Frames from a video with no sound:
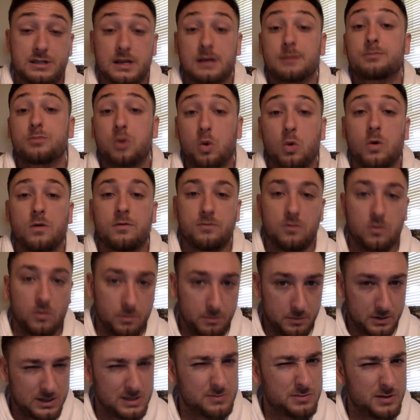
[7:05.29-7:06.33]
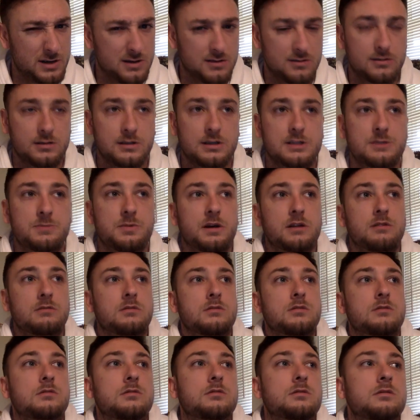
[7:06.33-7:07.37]
say poor form, but he's
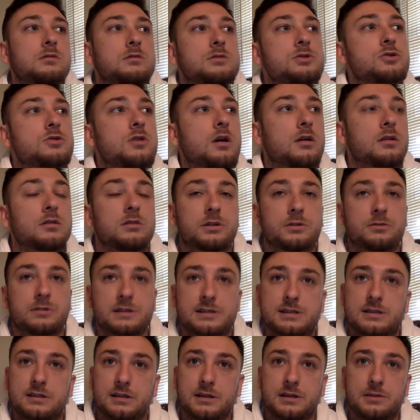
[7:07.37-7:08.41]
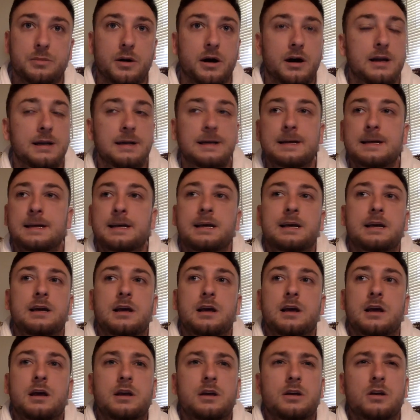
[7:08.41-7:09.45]
been struggling recently. But
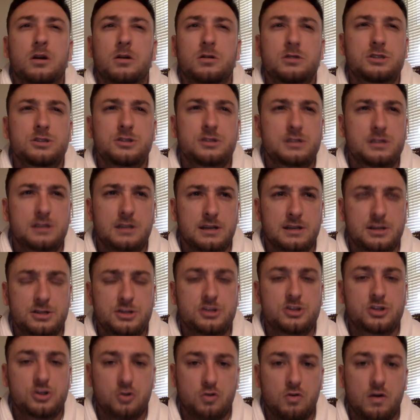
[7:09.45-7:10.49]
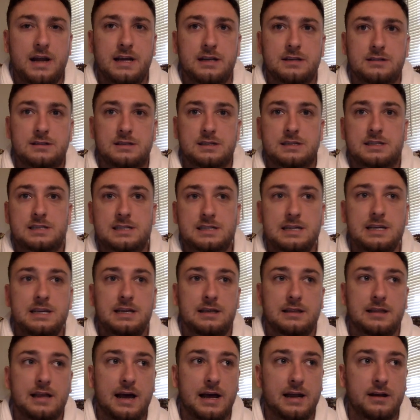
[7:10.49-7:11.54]
it's just great to
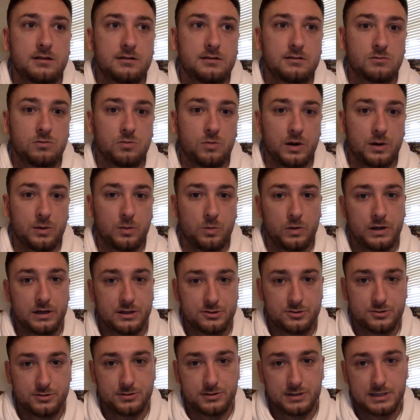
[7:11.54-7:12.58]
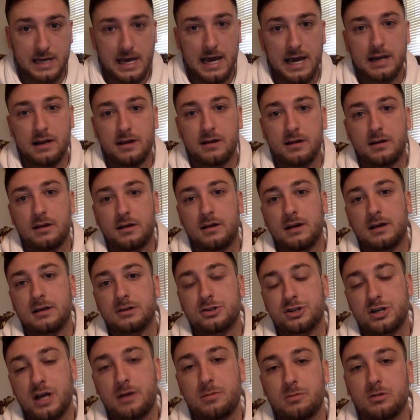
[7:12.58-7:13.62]
see that when we introduced Keita
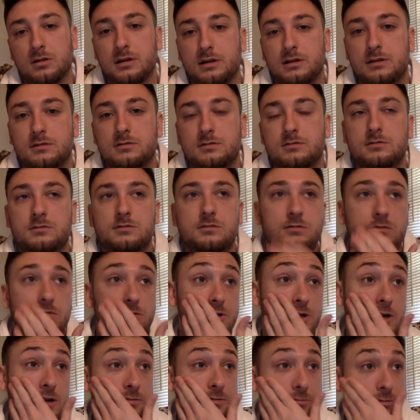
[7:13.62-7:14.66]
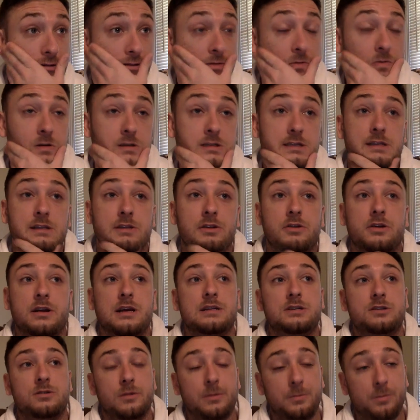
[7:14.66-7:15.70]
and Chamberlain wasn't in there
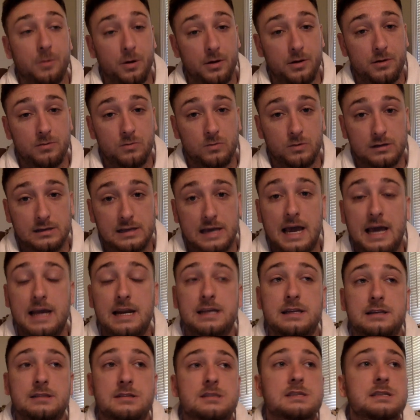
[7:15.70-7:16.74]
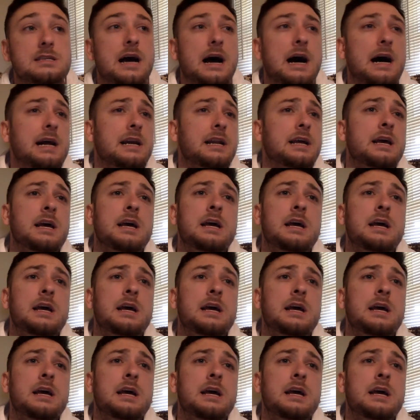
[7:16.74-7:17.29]
yesterday, but with Keita inside,